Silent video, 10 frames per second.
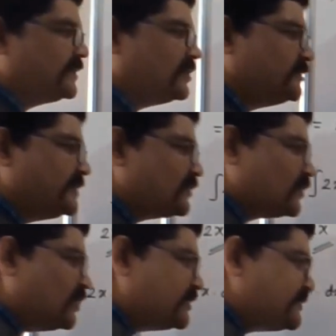Now this
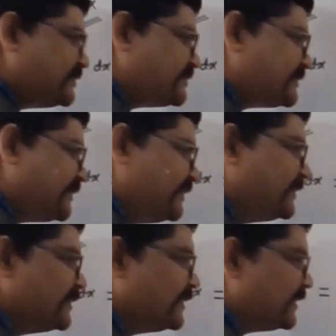constant
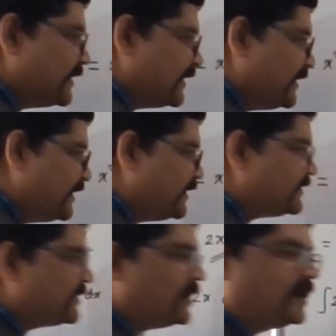c
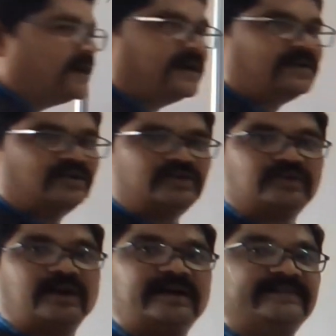is unknown
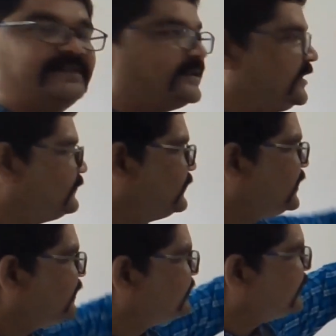to us if we
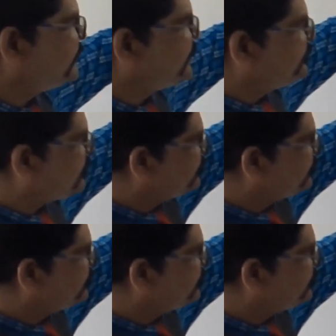are starting from